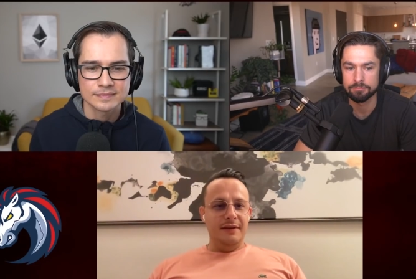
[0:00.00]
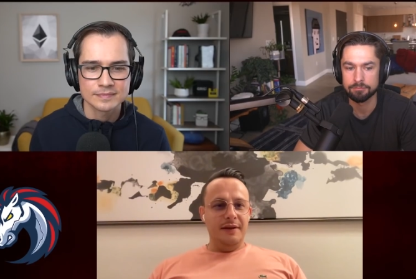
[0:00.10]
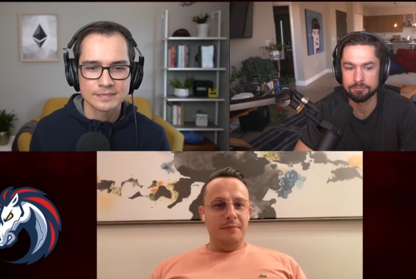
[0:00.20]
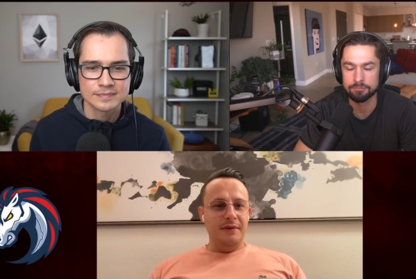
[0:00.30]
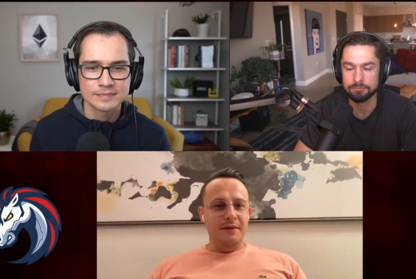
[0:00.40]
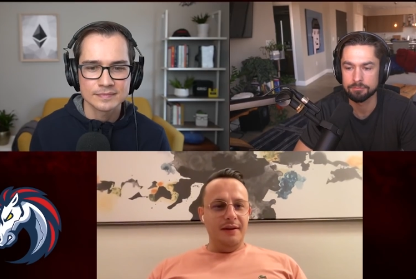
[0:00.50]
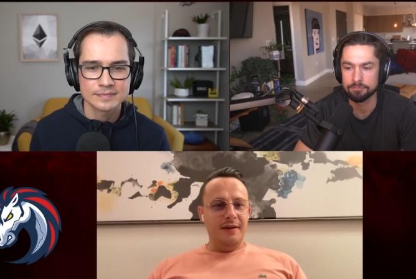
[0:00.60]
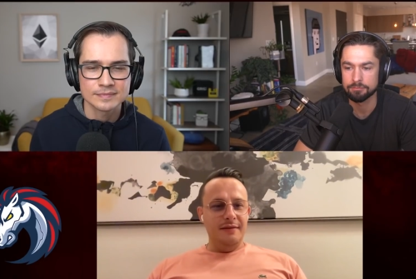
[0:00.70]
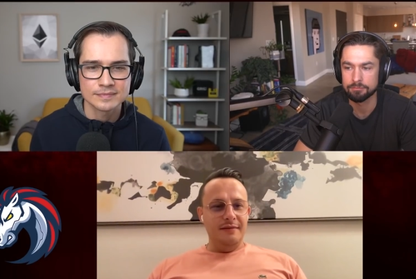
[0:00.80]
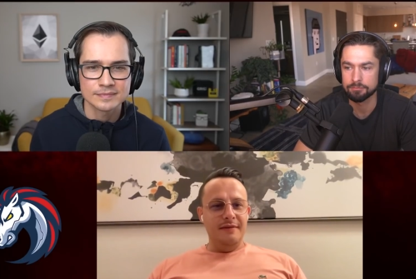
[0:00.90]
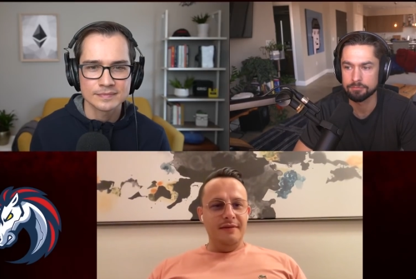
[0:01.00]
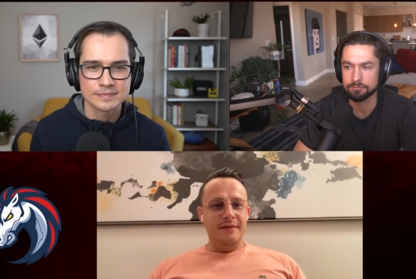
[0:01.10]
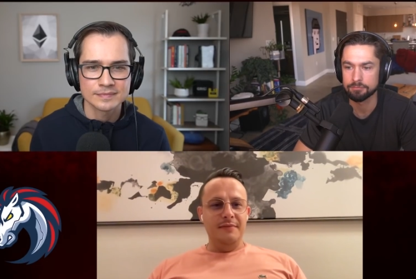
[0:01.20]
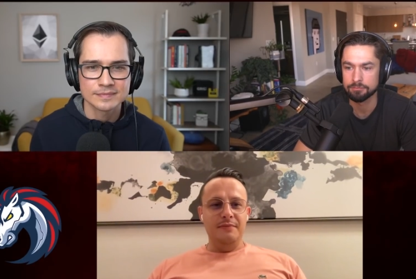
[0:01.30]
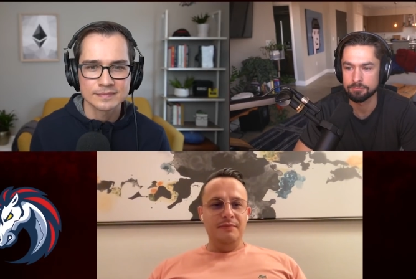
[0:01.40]
Speaker 1: happen again
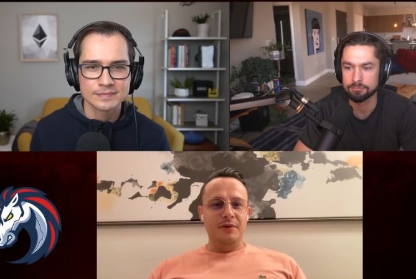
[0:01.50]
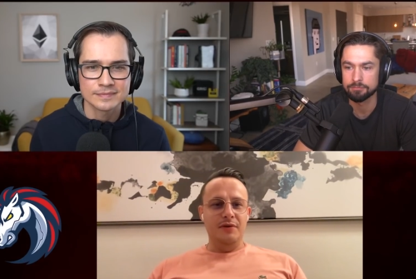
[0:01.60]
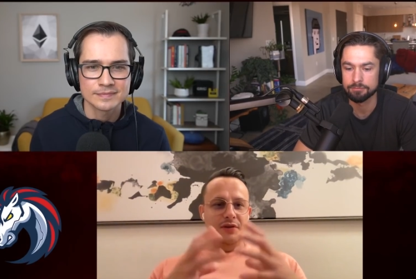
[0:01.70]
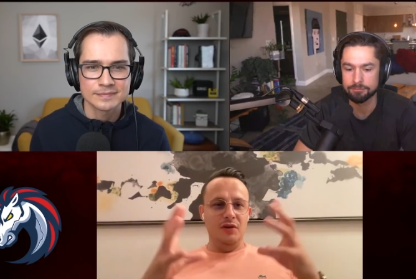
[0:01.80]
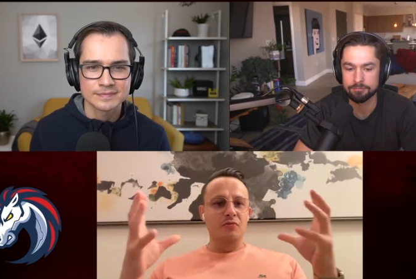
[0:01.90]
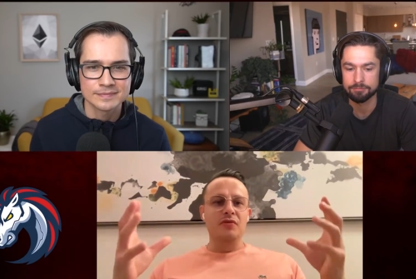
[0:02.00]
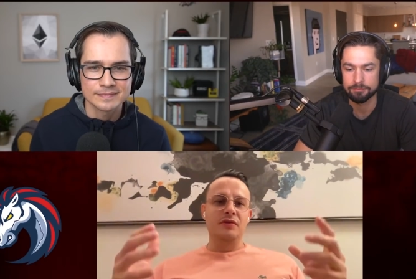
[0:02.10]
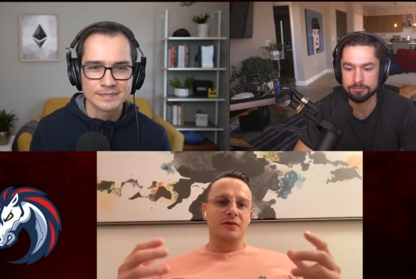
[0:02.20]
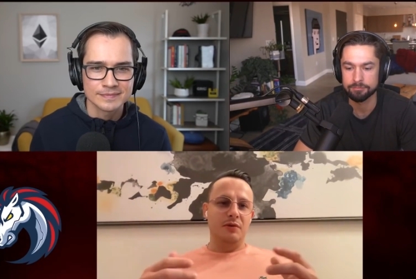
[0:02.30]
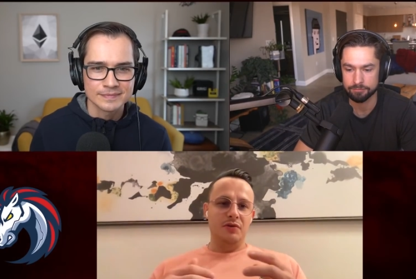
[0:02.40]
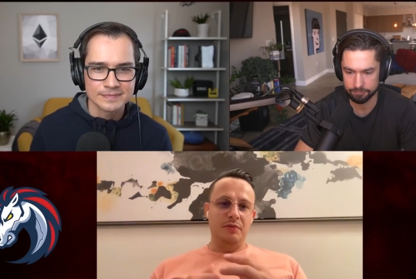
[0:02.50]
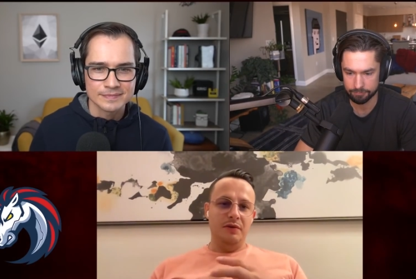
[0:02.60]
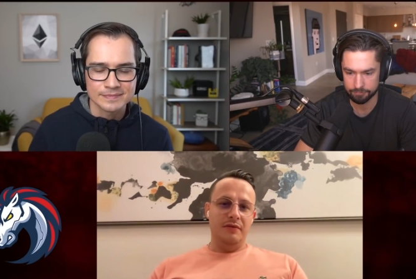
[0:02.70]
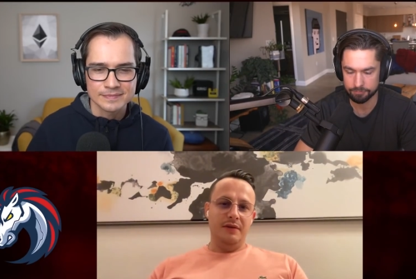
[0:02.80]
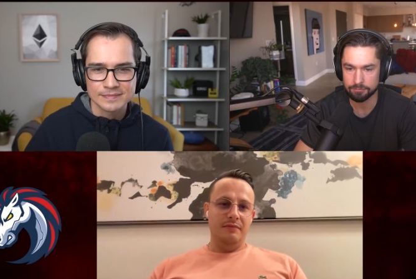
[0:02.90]
uh, because the community is much
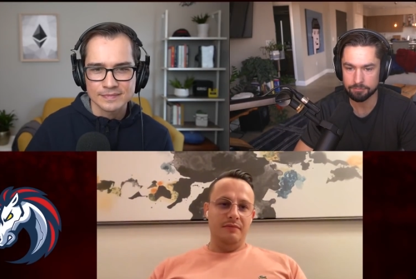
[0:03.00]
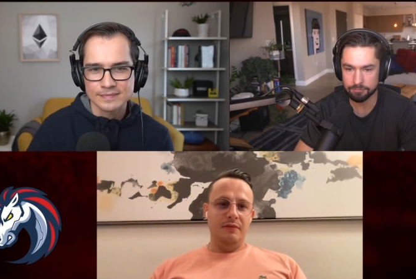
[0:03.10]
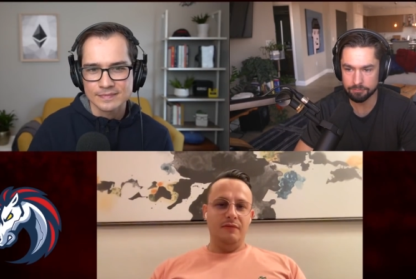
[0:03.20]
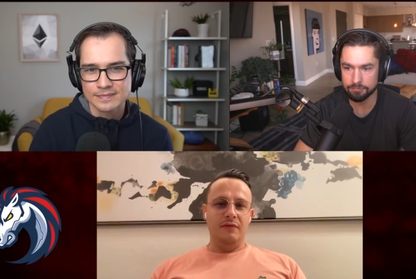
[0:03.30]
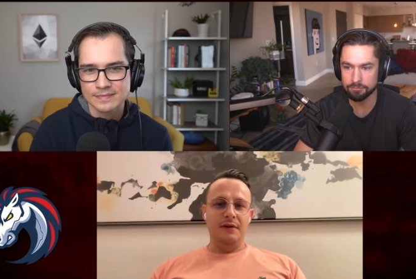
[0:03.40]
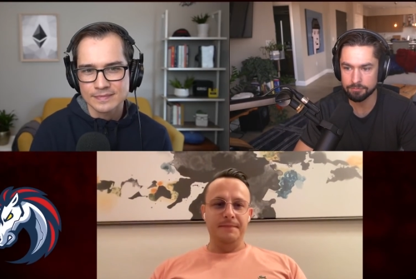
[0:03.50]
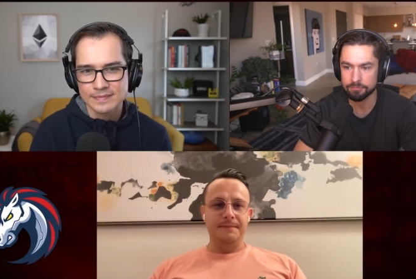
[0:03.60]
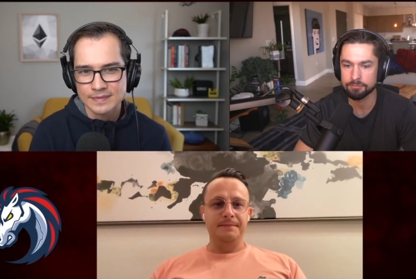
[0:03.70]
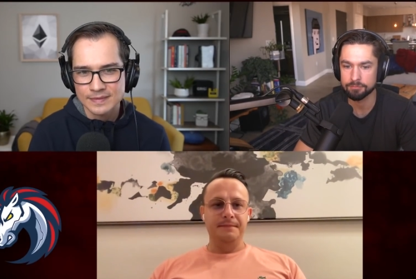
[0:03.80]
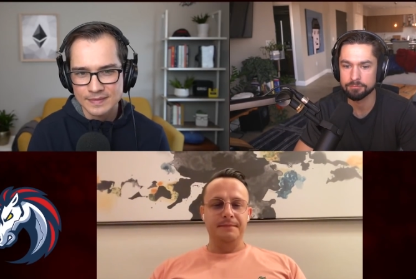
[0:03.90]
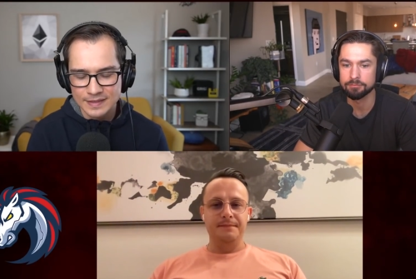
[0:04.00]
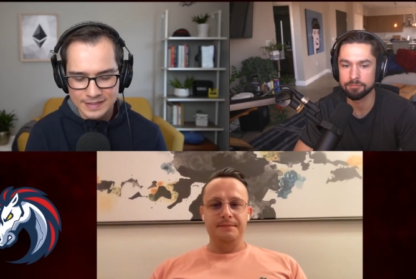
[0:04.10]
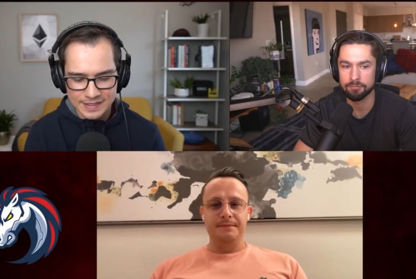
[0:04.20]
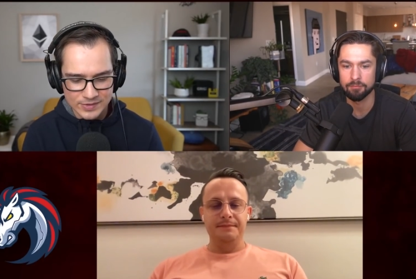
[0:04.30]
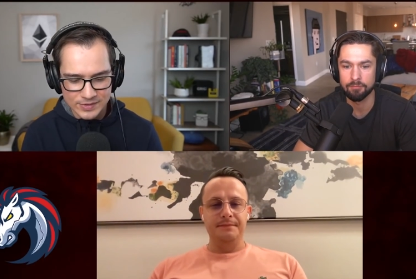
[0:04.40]
bigger than before.
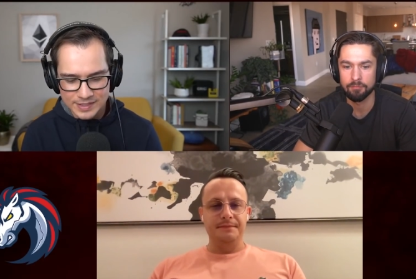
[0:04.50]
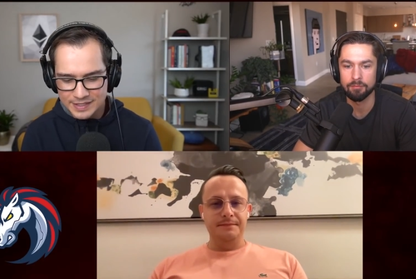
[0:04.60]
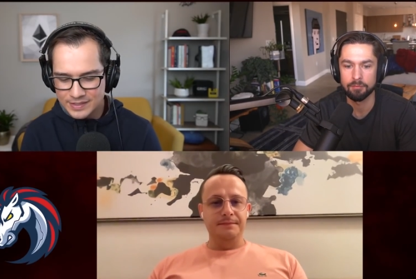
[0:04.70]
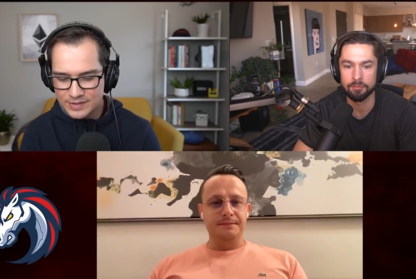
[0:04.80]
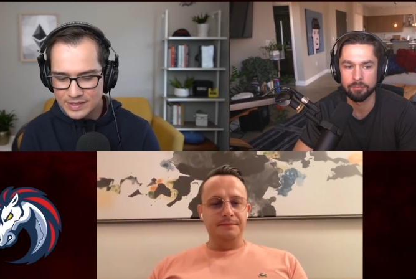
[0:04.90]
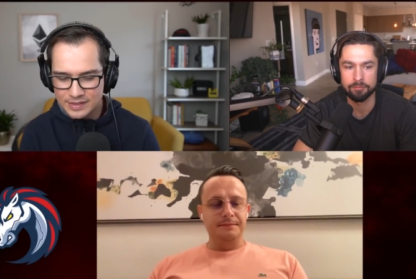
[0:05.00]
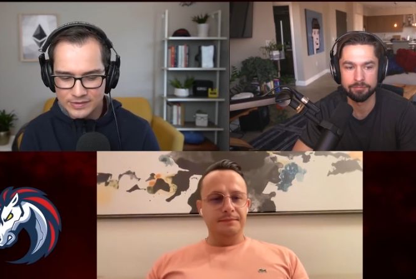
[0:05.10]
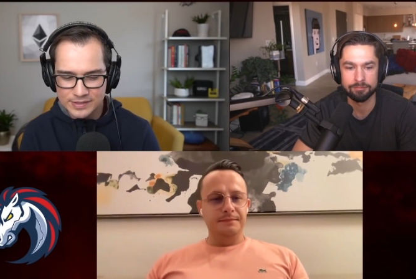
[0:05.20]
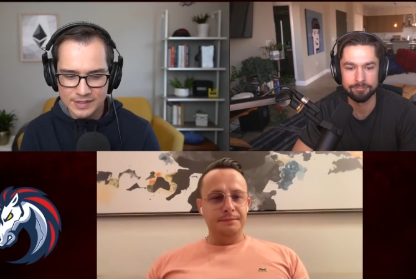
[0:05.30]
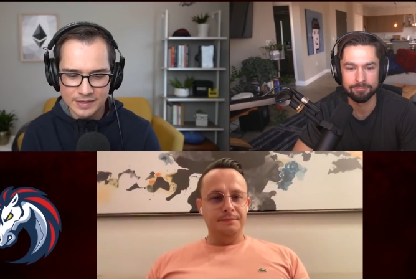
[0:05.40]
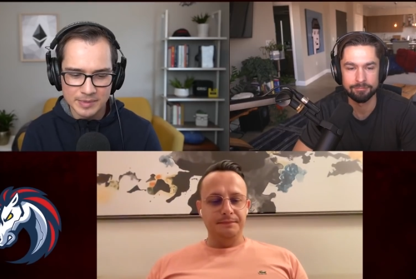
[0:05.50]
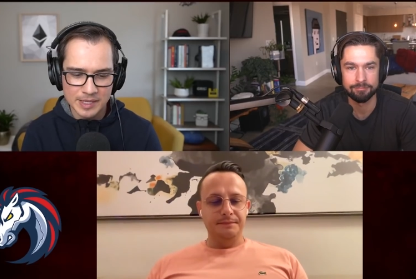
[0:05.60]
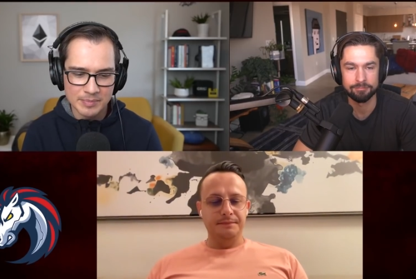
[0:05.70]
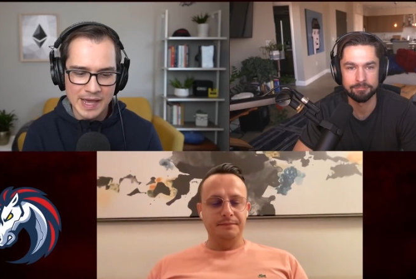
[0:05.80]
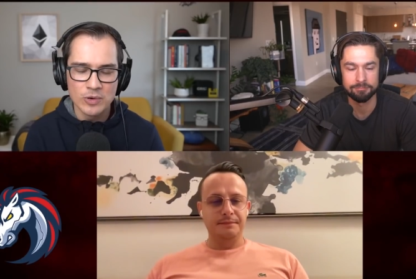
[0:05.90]
Speaker 2: That's interesting. So you think there's going to be
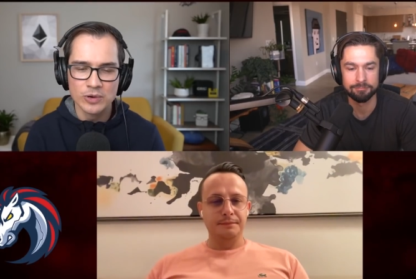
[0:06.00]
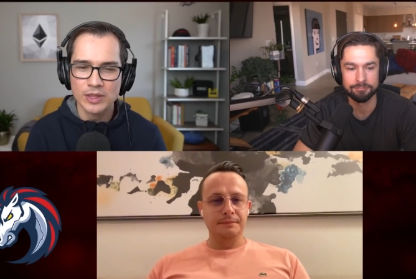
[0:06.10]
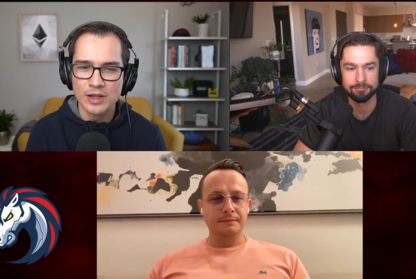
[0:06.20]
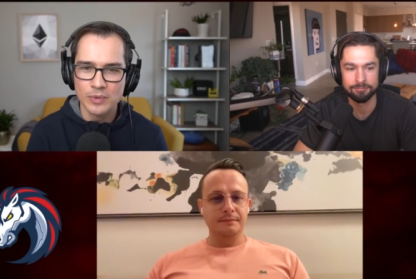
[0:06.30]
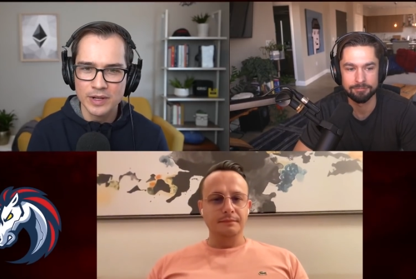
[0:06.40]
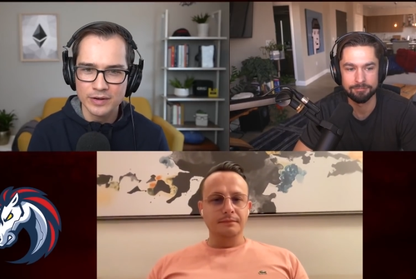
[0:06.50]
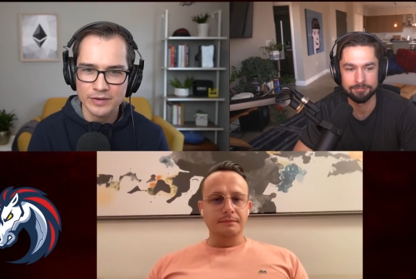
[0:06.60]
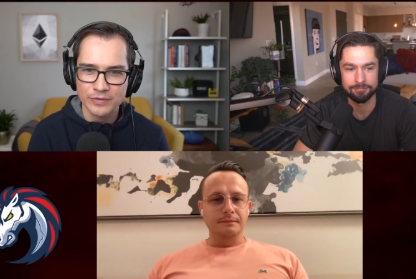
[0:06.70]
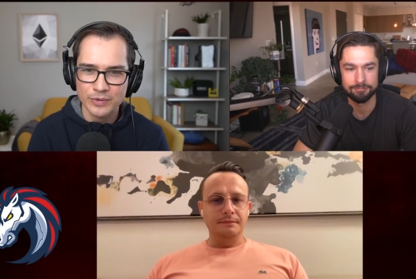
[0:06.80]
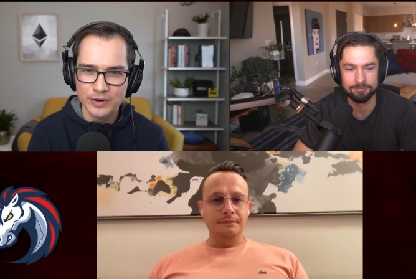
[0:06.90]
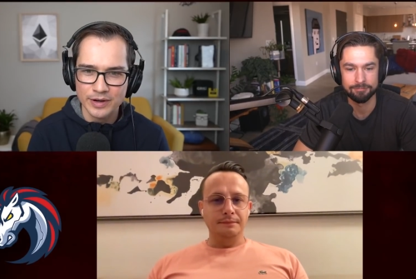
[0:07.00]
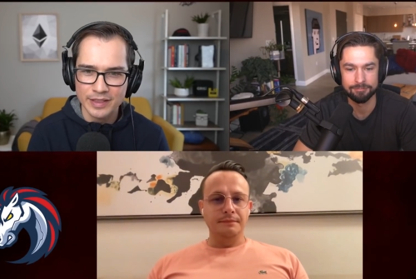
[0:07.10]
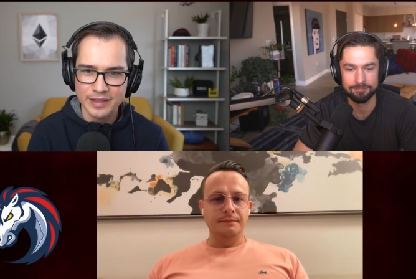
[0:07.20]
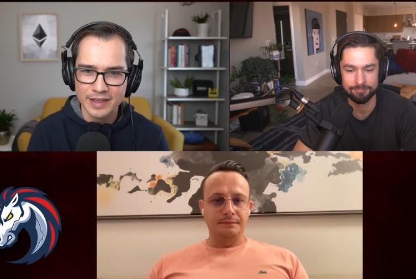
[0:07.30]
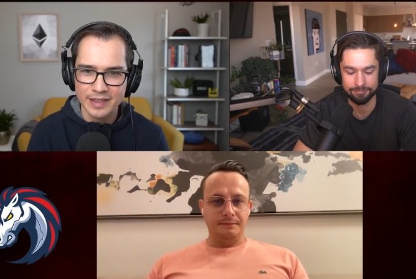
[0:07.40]
a power law winner for
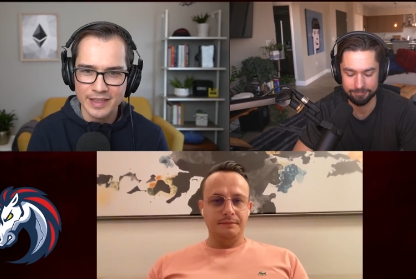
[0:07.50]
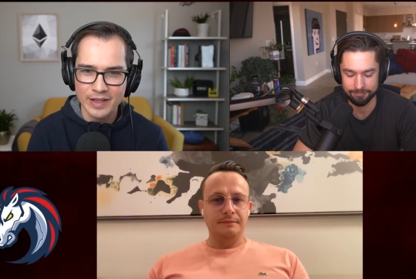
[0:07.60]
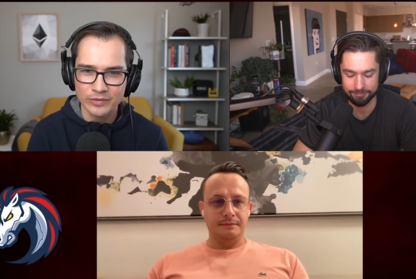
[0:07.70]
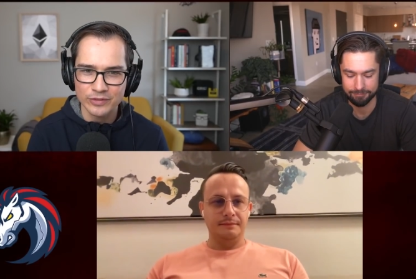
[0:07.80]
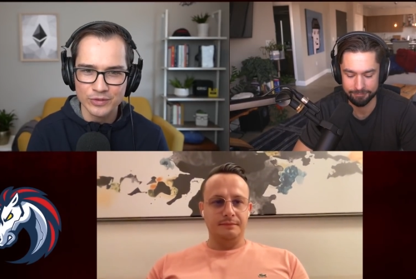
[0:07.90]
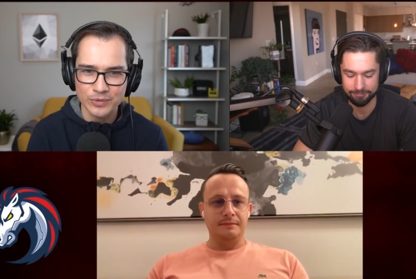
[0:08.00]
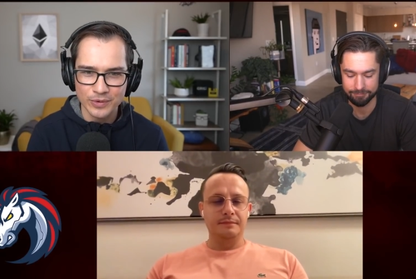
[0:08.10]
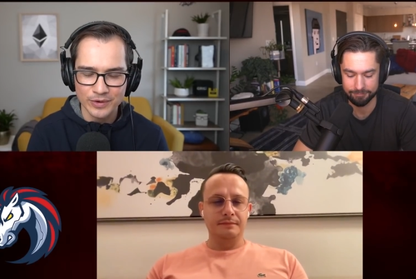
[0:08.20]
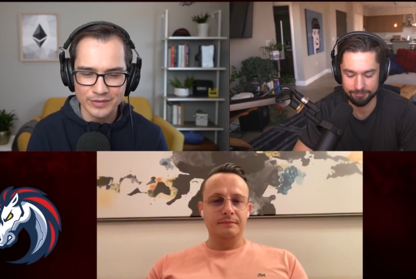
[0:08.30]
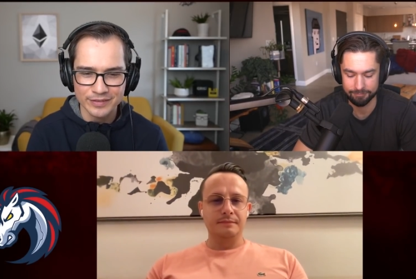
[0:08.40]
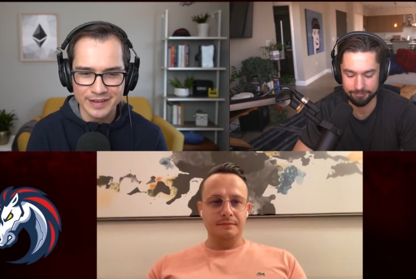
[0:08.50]
in the in the L two wars?